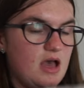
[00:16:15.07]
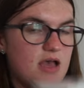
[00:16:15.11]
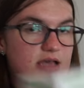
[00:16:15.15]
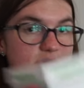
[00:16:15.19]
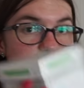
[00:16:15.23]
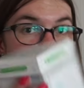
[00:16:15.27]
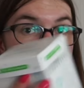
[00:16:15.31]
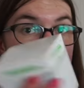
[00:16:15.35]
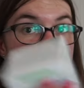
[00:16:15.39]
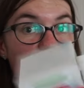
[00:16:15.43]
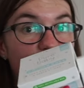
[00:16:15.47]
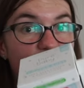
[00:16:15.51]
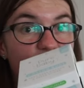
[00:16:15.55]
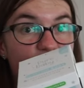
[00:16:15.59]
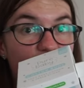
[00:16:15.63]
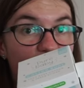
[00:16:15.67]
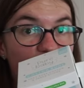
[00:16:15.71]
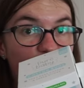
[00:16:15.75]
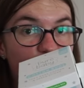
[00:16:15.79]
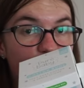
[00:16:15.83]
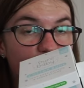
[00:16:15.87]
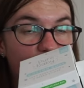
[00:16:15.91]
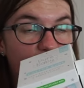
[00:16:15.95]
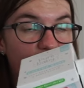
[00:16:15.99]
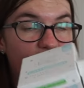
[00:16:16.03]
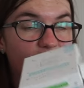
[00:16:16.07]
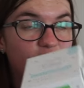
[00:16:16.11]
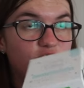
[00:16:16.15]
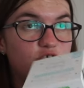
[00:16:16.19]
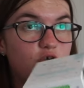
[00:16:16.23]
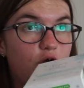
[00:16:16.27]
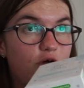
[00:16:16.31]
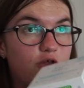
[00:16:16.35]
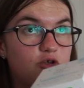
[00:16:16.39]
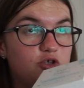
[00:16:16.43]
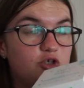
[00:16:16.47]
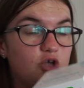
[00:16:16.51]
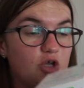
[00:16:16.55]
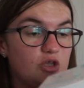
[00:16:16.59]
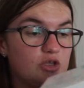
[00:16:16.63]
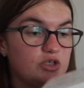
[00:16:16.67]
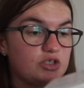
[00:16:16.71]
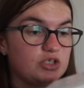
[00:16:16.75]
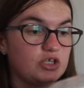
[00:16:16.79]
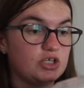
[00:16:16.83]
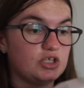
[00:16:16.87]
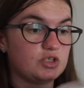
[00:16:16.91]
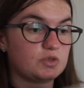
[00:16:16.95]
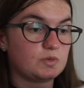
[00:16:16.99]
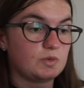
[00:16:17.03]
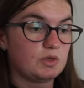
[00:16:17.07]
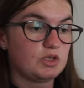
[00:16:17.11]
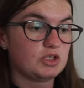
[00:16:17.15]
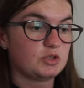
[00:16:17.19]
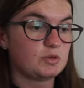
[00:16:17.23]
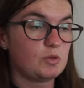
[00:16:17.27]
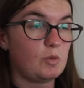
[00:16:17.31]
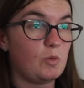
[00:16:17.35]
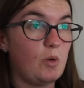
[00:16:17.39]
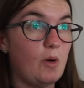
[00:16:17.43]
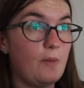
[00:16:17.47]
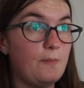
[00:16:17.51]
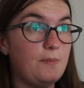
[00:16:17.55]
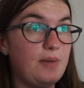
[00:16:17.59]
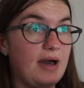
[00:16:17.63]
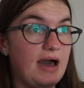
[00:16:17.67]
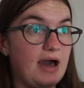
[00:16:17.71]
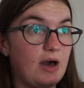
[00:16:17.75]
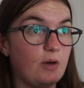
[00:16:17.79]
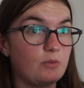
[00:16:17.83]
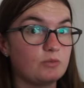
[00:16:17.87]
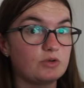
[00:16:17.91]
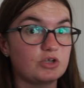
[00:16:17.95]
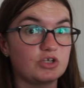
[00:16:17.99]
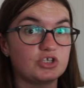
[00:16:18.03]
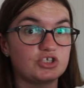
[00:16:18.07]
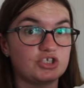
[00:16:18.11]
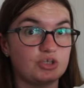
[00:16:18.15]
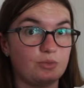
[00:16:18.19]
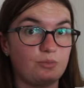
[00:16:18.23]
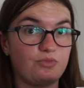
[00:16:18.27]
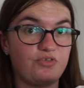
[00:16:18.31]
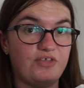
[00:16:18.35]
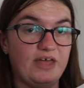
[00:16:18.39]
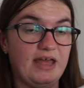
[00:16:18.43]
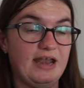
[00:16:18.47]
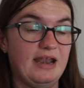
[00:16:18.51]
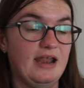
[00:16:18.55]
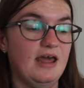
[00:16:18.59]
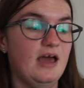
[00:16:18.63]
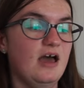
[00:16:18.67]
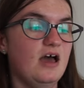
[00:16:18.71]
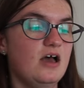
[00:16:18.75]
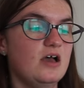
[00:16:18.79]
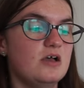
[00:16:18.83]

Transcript: 75p each, or the Johnson's ones were £1 and something.